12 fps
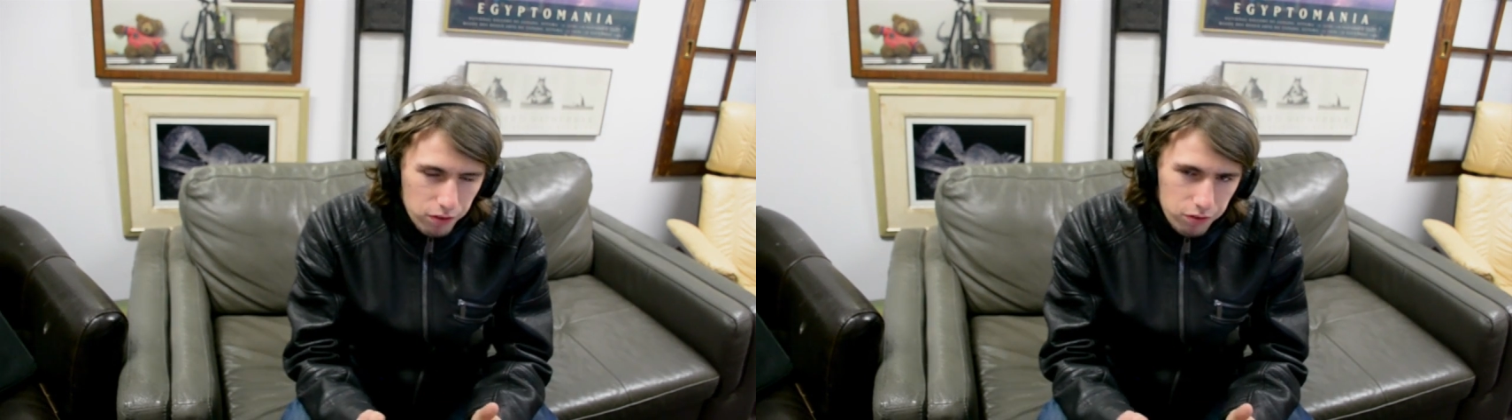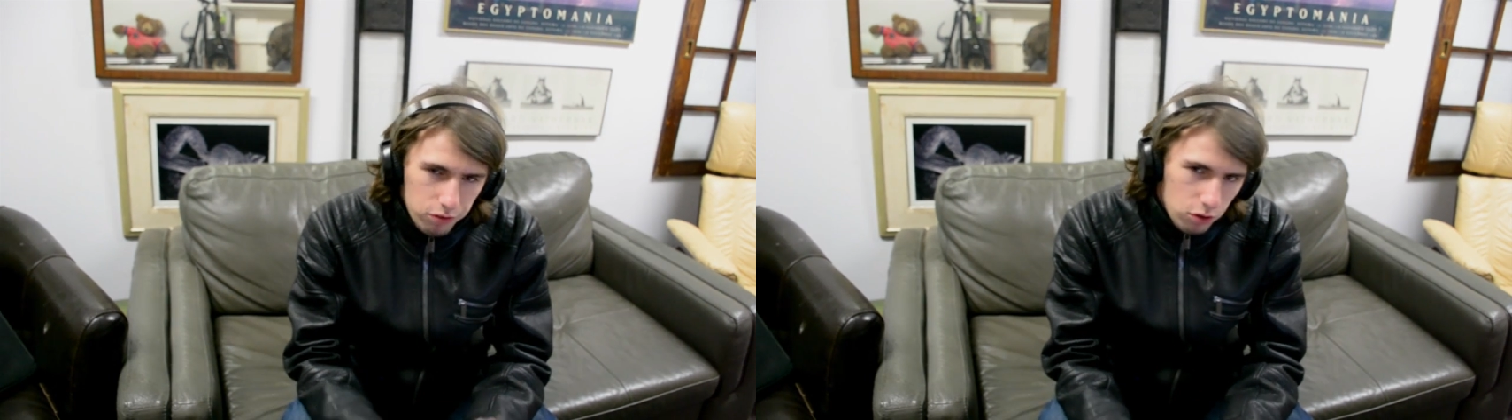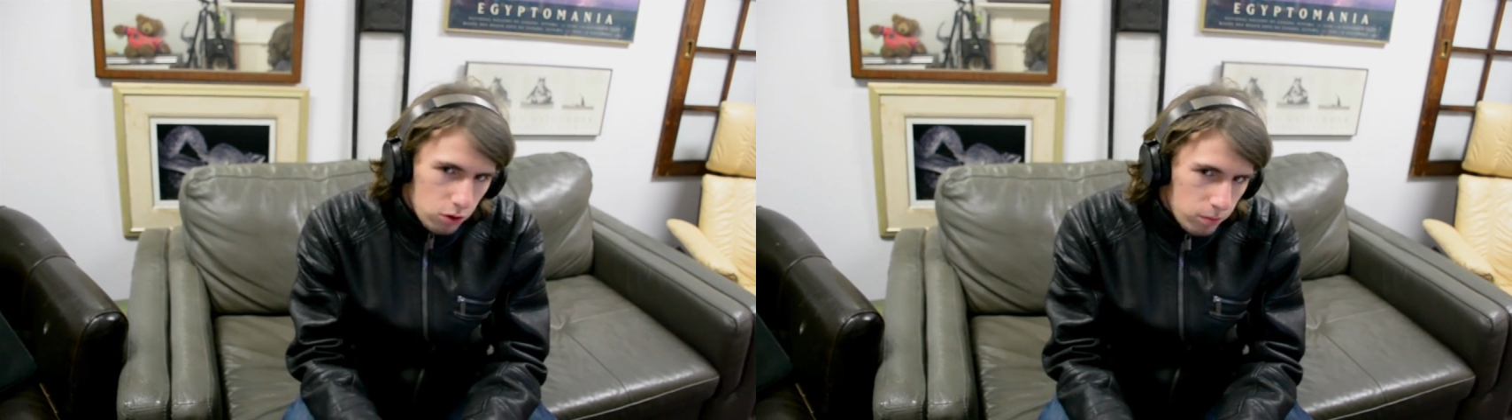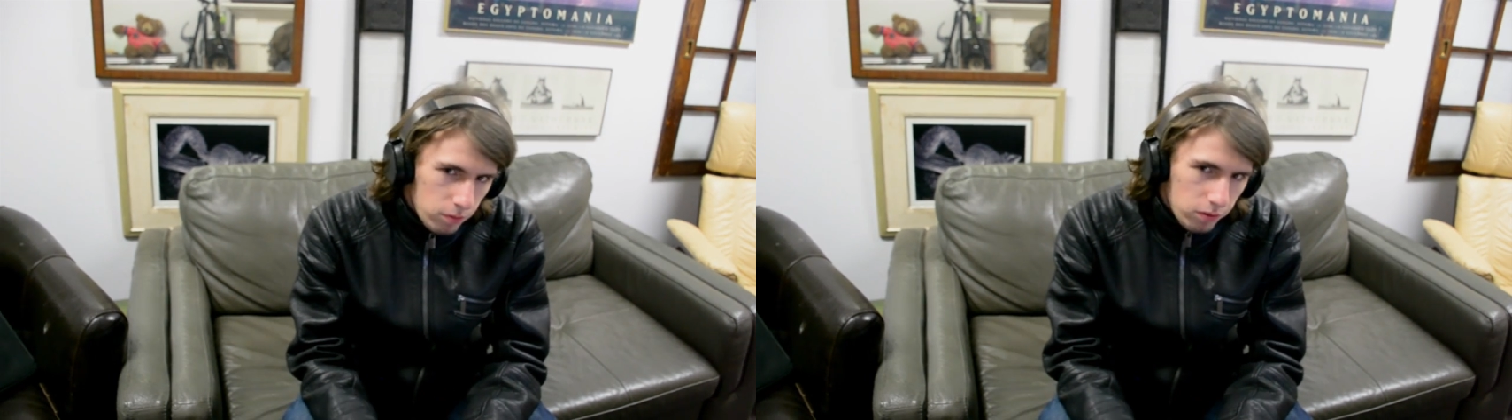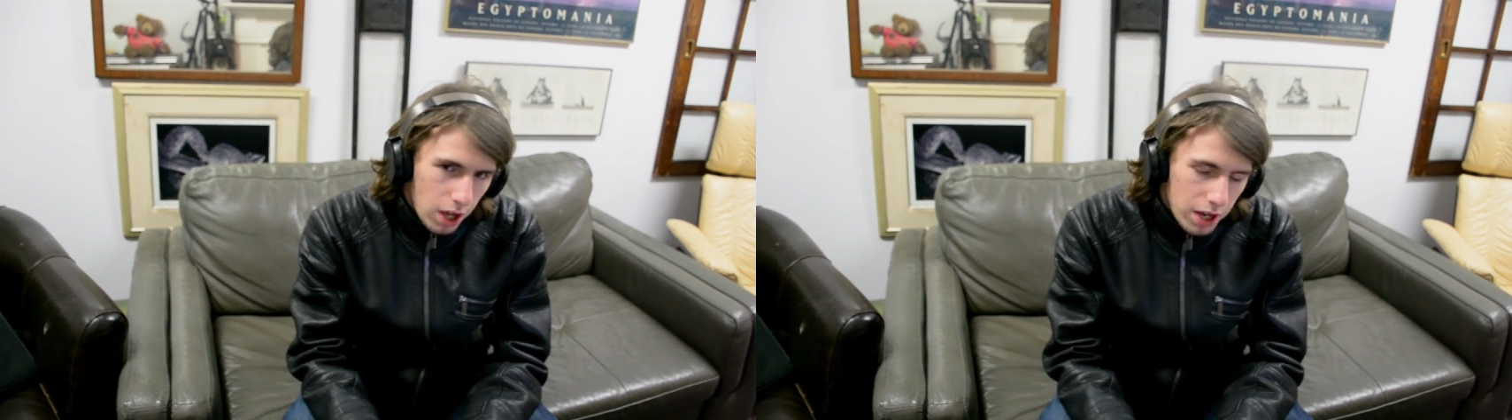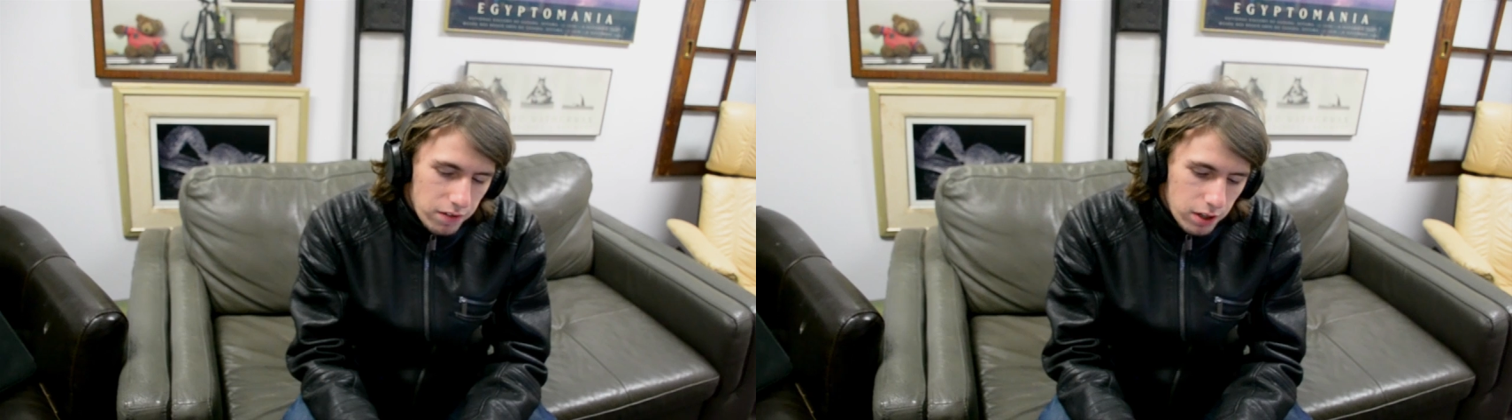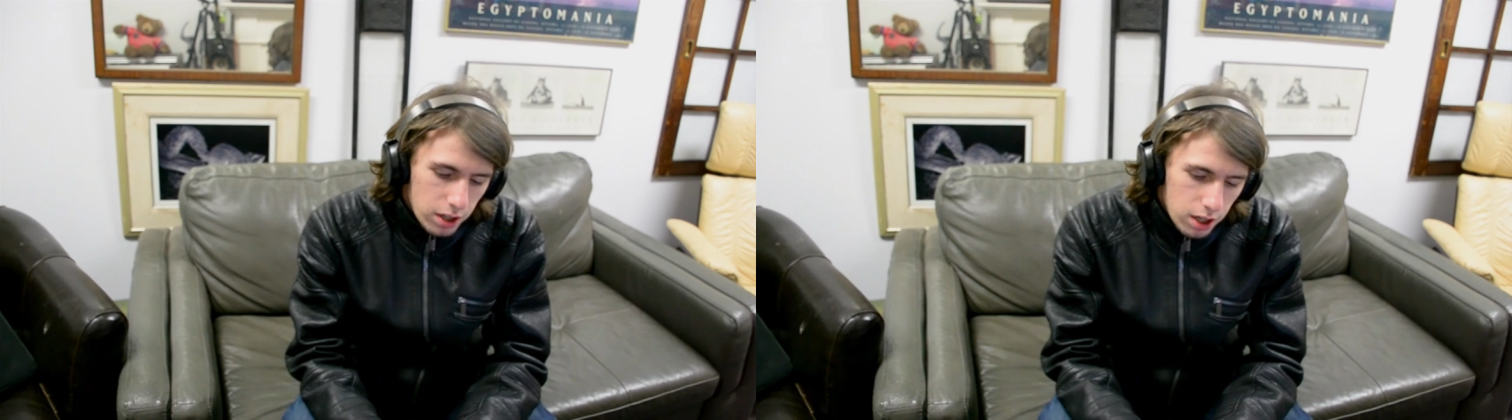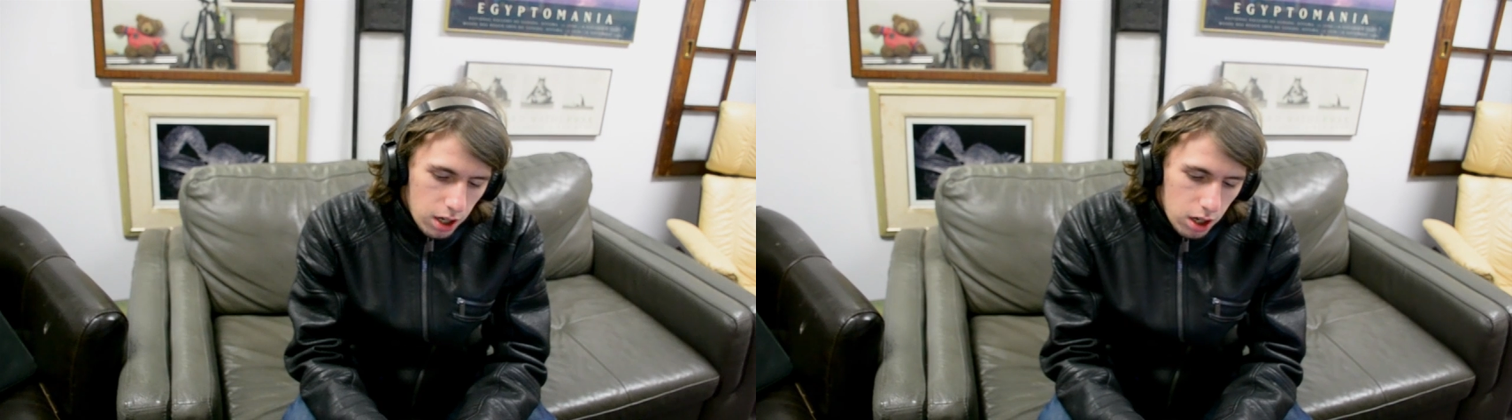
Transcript: Zoom's idea